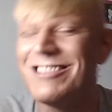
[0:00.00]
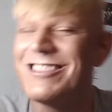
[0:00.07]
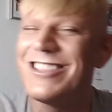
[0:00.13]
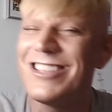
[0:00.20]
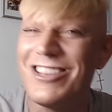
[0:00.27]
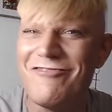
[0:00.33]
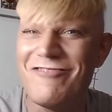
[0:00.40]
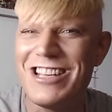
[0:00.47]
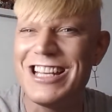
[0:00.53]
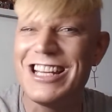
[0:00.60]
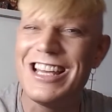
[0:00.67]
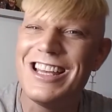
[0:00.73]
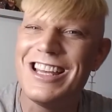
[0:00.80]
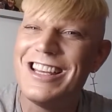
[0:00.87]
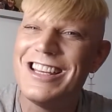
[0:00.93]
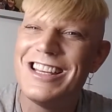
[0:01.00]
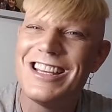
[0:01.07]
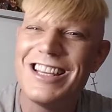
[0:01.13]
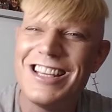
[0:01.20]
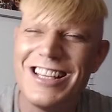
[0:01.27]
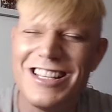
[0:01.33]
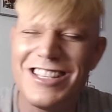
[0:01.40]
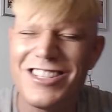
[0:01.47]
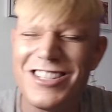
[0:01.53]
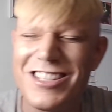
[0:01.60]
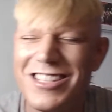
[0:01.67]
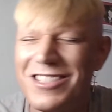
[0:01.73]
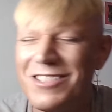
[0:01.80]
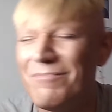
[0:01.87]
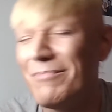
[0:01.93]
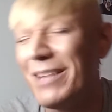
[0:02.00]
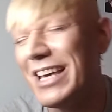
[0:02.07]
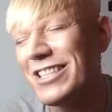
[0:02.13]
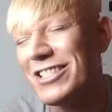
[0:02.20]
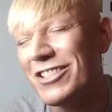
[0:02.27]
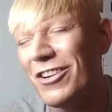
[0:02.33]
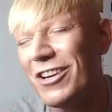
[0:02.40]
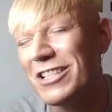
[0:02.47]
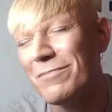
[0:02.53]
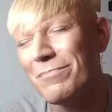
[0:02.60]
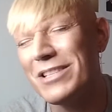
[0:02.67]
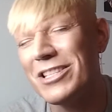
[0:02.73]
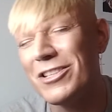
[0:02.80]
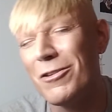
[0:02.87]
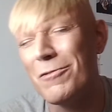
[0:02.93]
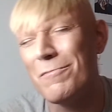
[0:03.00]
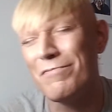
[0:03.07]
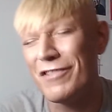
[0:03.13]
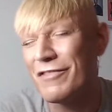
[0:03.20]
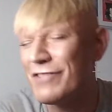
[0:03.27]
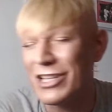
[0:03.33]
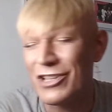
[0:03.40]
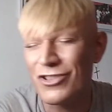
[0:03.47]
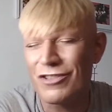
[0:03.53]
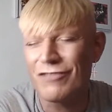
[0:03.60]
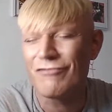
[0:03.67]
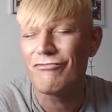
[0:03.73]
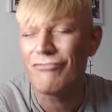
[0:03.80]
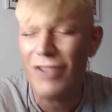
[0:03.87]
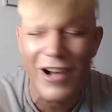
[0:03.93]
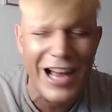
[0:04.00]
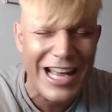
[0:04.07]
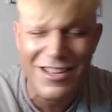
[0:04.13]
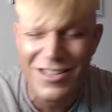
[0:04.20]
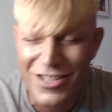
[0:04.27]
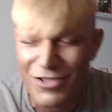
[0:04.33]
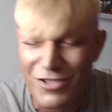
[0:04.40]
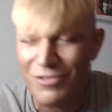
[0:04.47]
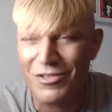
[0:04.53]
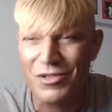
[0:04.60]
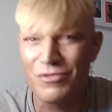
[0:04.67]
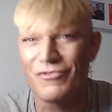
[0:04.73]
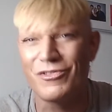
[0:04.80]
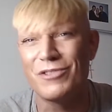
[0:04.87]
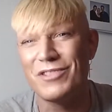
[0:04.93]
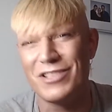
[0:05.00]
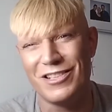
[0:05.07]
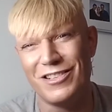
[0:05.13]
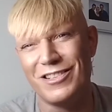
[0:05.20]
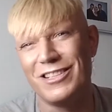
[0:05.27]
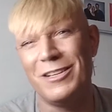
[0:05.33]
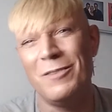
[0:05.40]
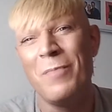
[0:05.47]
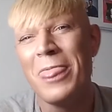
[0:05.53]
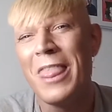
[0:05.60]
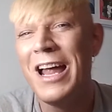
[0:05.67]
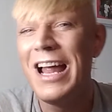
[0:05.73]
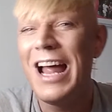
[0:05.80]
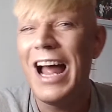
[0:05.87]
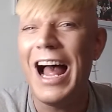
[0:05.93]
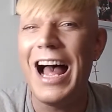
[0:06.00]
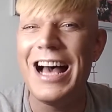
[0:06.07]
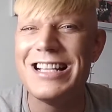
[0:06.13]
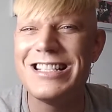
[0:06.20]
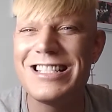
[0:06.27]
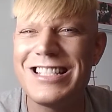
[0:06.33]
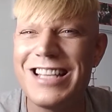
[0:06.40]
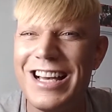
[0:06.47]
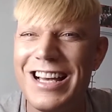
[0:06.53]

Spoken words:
And she really is just an amazing artist. I've been so privileged to write songs with Rozalla. And